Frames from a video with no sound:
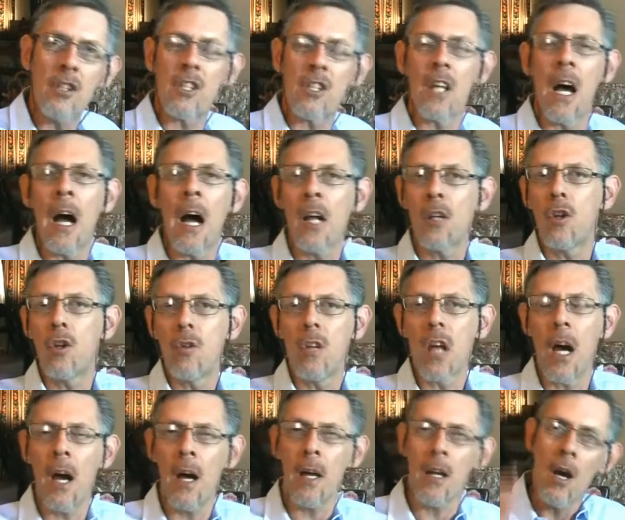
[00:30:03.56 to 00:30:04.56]
died, you
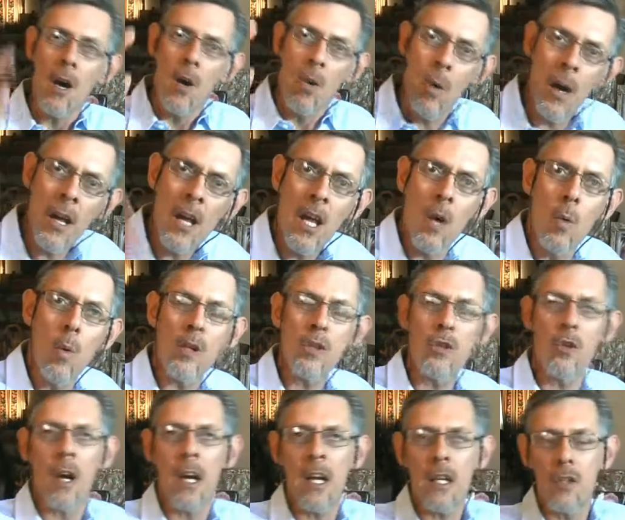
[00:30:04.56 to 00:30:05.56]
died, when He
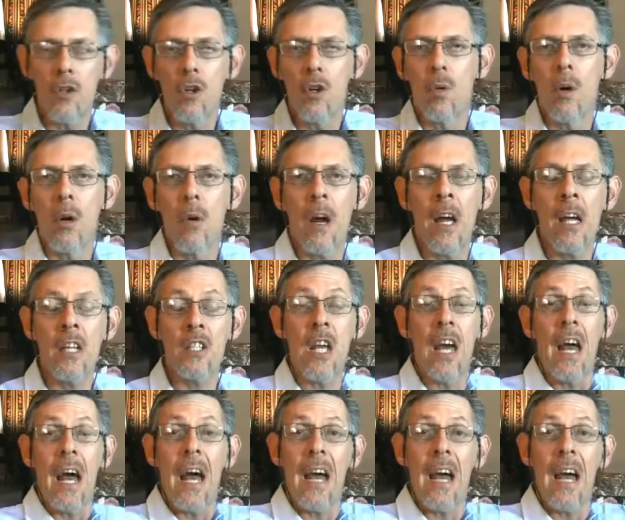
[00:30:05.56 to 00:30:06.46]
was raised, you were raised,